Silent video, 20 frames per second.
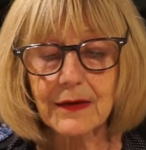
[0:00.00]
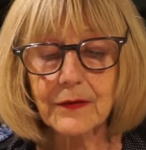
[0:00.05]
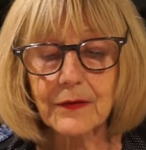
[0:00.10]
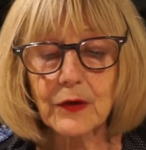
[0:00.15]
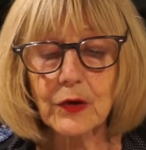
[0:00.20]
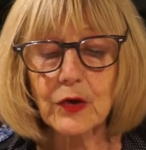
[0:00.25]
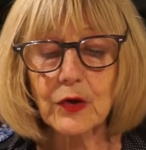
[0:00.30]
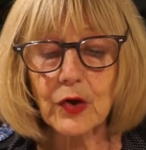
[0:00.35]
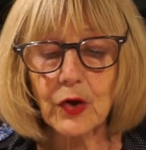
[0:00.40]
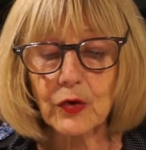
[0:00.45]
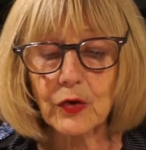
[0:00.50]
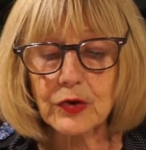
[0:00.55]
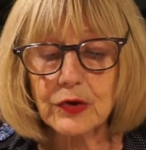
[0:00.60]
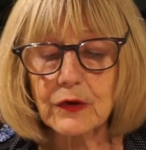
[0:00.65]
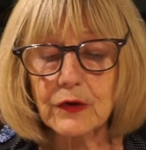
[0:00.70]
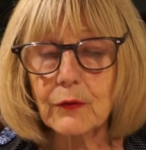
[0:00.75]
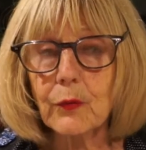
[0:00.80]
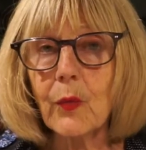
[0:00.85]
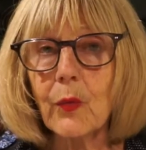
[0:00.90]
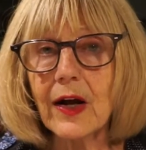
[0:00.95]
The
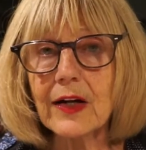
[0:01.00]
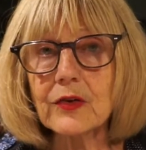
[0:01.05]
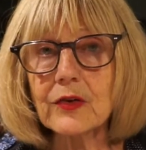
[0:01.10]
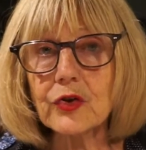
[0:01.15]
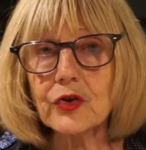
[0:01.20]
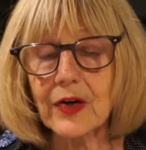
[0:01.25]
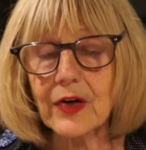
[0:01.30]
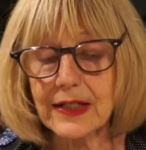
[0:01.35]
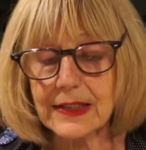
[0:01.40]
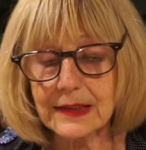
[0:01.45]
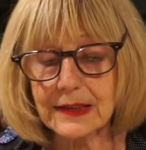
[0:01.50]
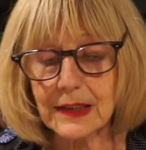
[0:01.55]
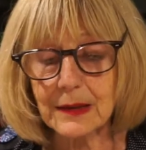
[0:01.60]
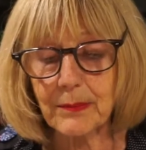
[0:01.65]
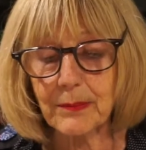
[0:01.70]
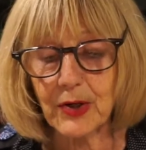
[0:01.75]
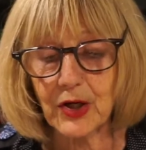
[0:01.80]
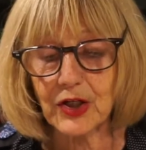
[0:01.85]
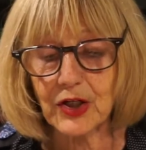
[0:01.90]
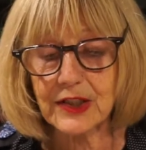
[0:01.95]
loss of one
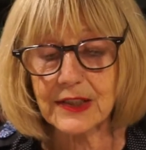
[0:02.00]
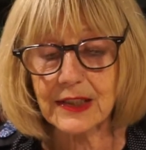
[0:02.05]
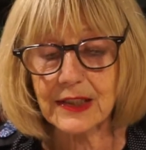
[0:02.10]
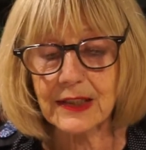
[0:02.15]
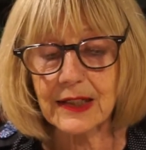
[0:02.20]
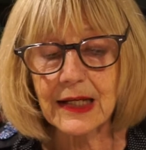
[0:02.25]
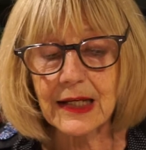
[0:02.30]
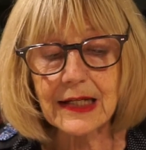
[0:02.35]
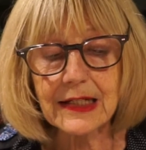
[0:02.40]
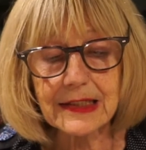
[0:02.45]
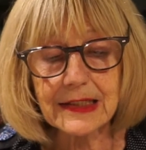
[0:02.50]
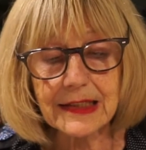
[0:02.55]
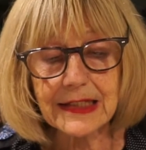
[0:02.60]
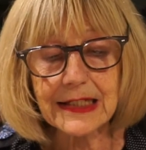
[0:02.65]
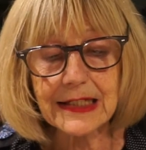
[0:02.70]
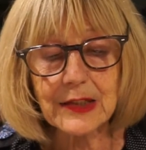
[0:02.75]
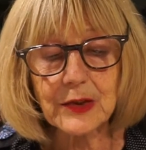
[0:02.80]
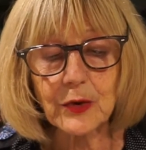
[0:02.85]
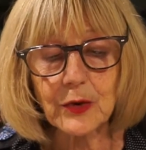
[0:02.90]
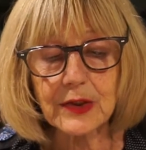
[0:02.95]
trusted person
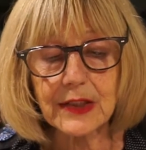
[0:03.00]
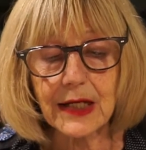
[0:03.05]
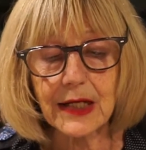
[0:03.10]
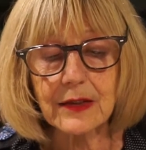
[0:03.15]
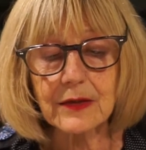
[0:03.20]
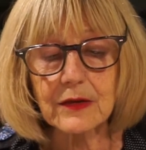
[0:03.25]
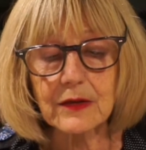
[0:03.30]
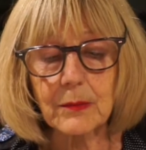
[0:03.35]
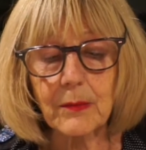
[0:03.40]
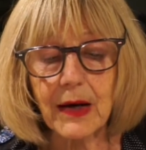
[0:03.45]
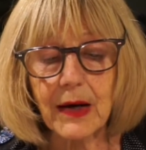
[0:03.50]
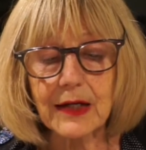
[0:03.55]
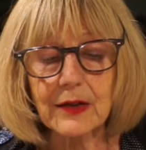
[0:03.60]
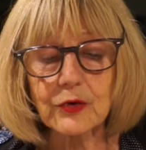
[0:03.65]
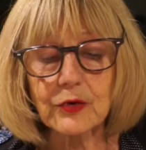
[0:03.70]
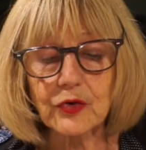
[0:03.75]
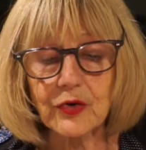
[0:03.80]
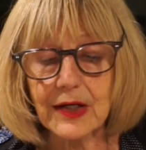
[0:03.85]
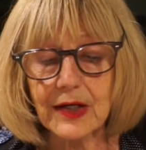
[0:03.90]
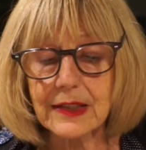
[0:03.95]
need not
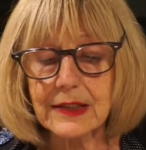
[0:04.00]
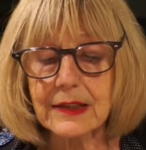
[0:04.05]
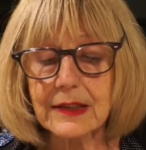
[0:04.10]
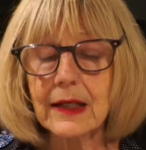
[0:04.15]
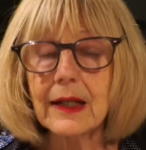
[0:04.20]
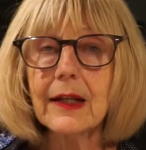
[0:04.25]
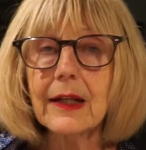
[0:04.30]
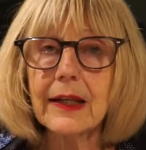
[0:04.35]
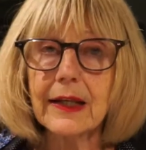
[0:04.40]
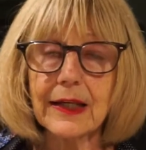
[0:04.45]
undermine trust